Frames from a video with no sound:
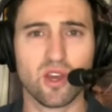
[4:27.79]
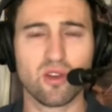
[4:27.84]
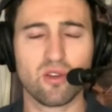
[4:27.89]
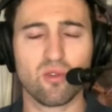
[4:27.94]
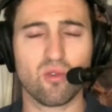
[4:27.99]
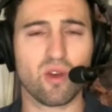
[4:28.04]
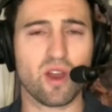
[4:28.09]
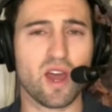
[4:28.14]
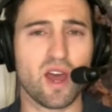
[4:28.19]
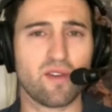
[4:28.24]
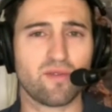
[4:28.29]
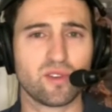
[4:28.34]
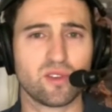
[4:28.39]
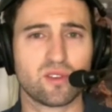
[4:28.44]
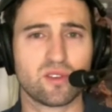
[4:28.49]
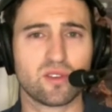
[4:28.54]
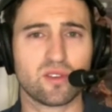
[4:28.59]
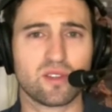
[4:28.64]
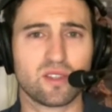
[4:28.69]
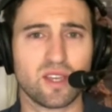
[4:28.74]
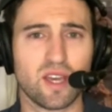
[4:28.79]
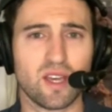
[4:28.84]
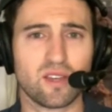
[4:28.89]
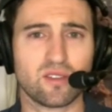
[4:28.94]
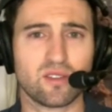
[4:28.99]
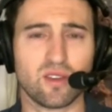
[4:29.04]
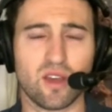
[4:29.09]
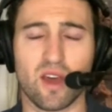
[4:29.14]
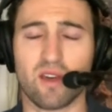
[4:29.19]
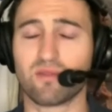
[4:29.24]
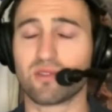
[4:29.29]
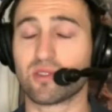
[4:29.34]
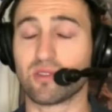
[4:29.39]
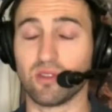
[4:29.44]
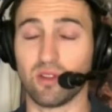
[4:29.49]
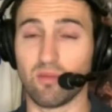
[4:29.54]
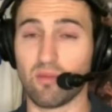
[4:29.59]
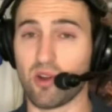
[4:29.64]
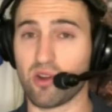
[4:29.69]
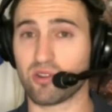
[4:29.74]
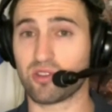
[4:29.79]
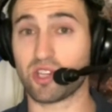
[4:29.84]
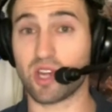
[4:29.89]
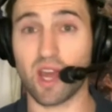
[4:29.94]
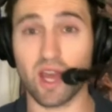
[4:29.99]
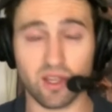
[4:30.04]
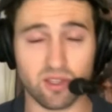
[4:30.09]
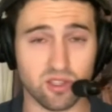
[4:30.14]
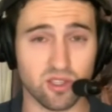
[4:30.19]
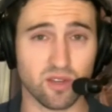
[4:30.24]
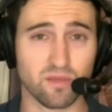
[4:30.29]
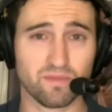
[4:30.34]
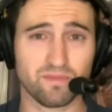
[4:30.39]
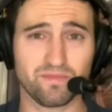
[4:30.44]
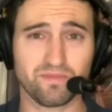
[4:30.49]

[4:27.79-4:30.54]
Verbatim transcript: who are having success. Obviously Lamar Jackson,